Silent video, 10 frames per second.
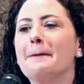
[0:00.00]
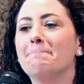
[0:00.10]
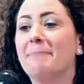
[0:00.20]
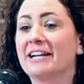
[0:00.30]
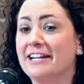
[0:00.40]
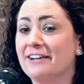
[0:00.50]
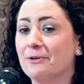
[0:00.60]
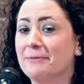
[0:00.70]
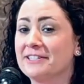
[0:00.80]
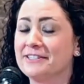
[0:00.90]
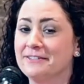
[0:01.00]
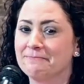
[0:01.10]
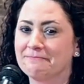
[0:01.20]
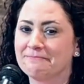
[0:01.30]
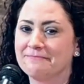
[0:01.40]
but I never missed it.
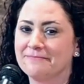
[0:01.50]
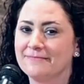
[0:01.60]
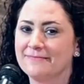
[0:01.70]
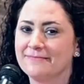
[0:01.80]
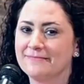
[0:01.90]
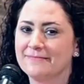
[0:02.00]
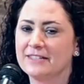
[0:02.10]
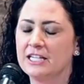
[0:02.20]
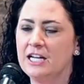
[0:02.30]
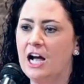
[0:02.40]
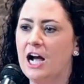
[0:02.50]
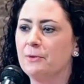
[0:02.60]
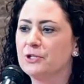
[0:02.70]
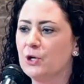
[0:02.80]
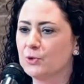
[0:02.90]
I
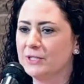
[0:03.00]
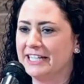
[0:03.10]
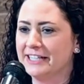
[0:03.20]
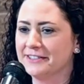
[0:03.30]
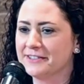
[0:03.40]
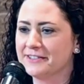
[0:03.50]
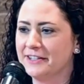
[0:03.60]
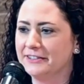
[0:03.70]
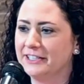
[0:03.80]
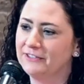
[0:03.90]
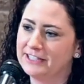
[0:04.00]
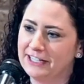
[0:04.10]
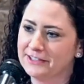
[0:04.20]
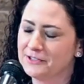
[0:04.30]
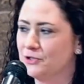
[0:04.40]
would go to a dance and leave the
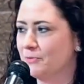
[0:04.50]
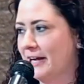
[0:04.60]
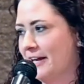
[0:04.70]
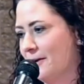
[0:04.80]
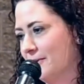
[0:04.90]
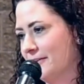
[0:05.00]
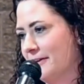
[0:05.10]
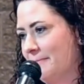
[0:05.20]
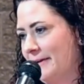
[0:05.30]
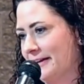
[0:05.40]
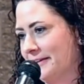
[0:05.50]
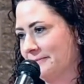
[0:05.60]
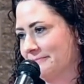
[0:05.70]
dance and do my hour and come back.